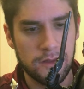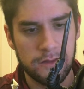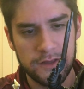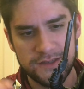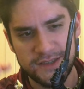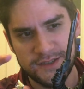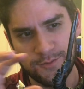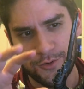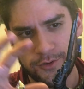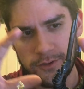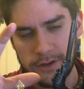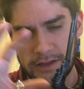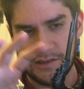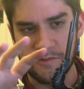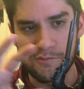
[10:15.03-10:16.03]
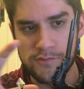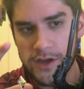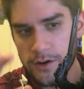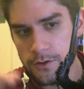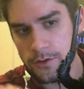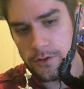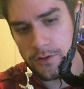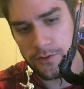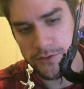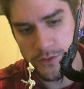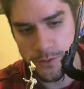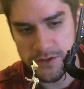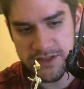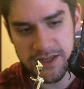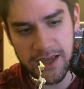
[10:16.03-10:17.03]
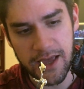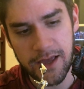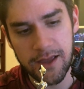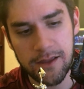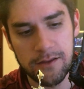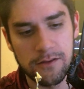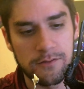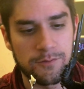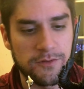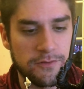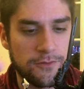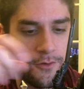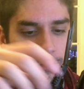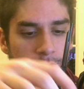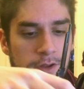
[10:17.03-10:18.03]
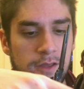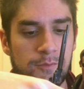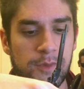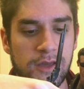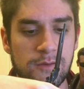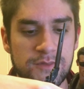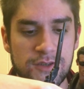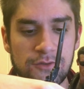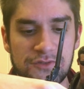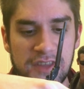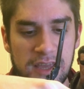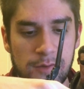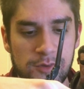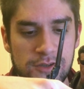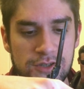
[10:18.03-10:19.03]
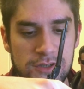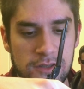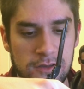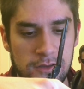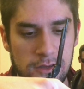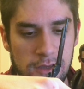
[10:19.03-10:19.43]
This is more like the middle, towards the end, before he becomes all damaged.